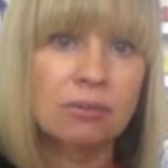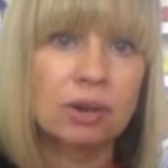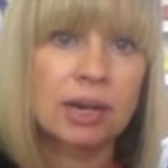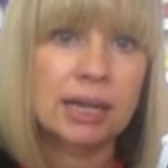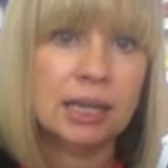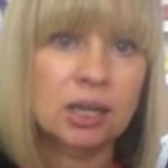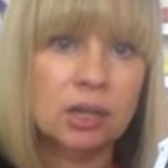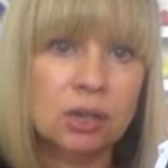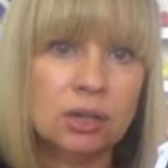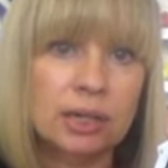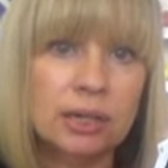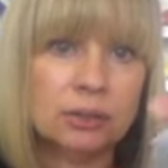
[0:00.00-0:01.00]
Really
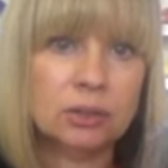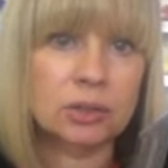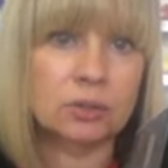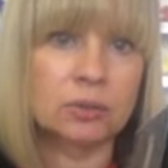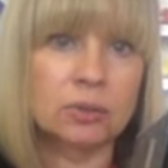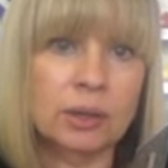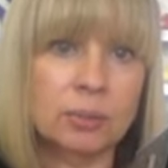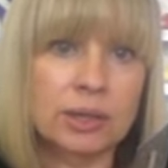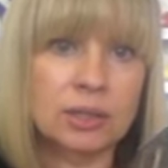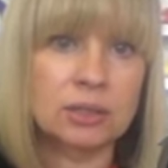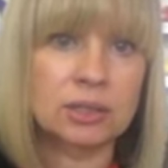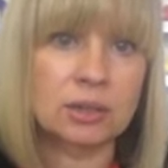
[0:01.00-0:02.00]
good little tool.
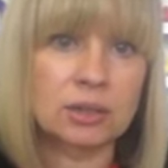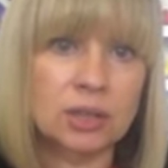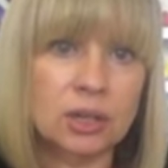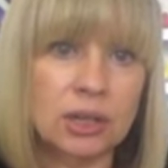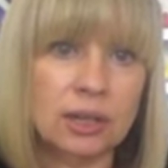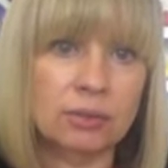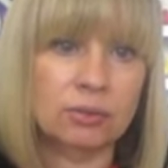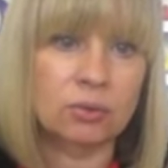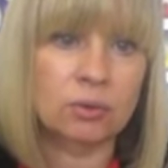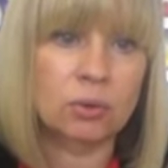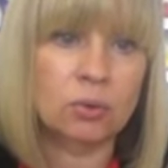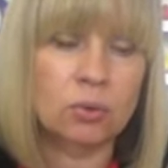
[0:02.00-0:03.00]
When you start turning through
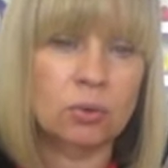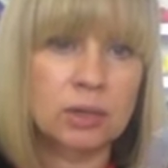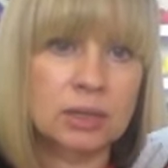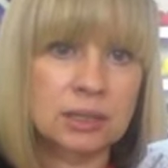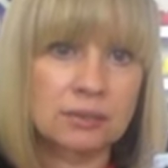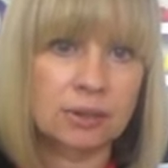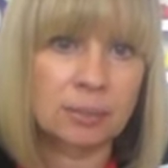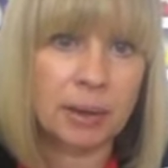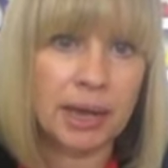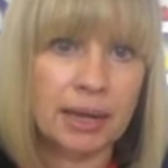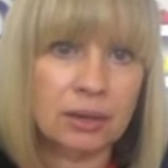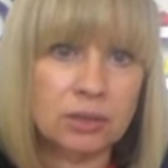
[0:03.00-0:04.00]
corners of
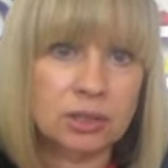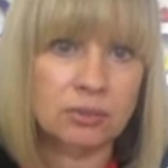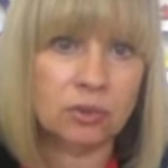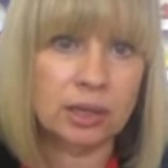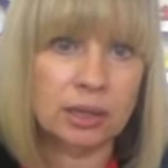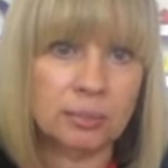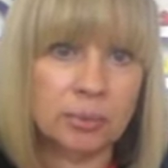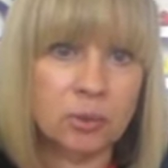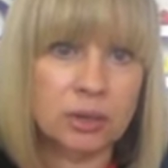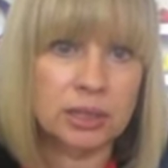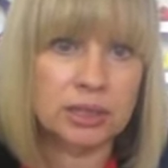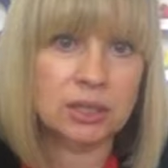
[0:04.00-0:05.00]
lapels, you've got a little
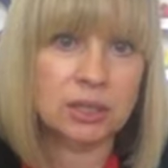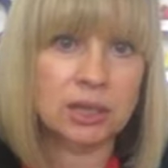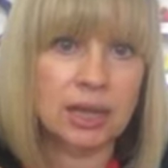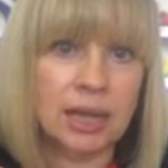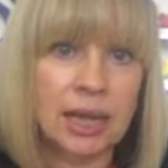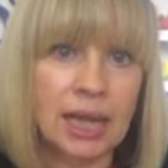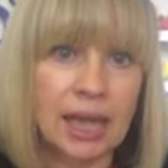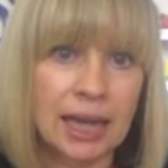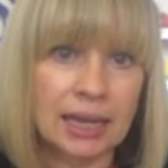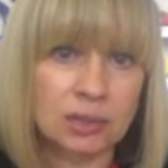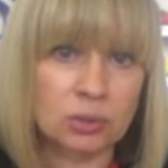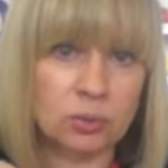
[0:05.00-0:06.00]
point turner.
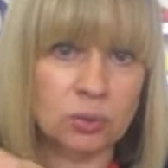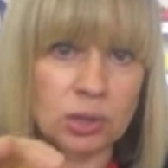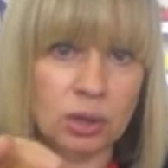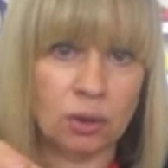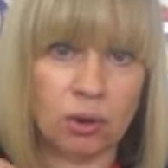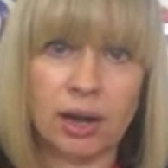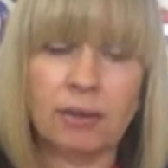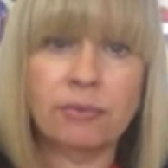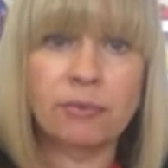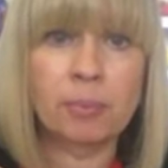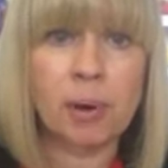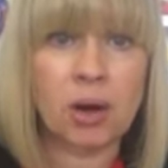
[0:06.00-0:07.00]
It's also great
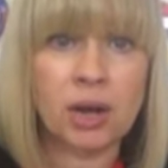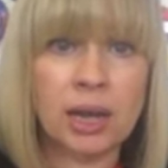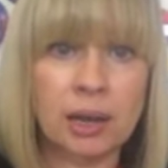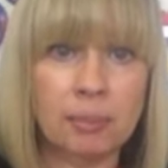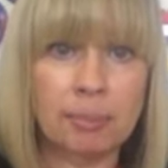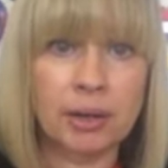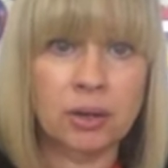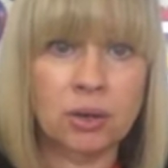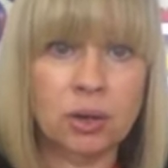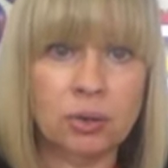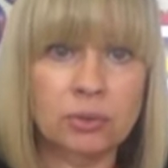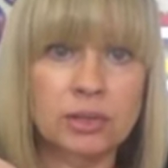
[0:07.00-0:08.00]
for marking up
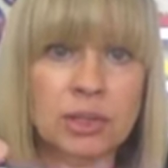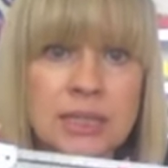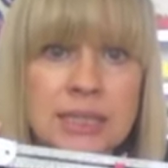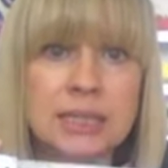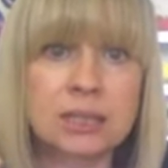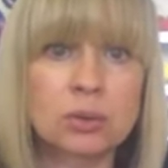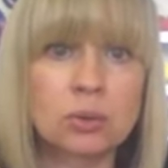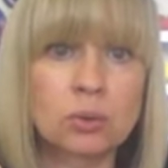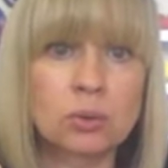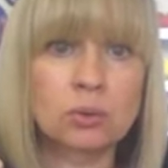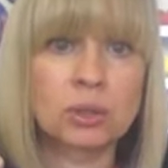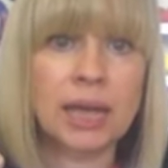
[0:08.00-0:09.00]
buttonholes. So this is
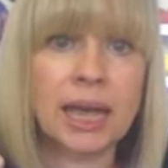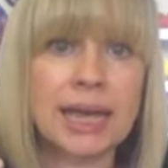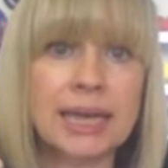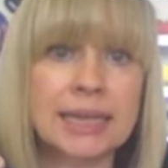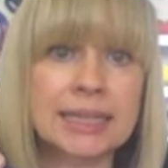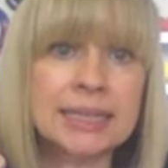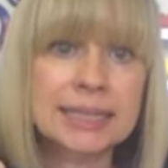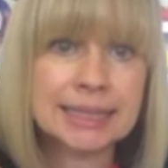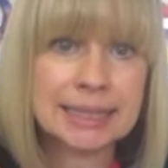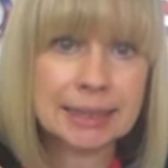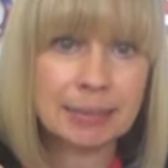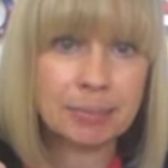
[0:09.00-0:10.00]
called a
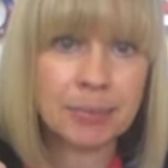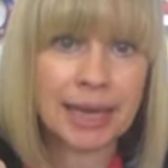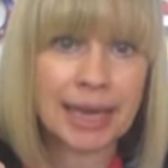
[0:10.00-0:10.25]
seam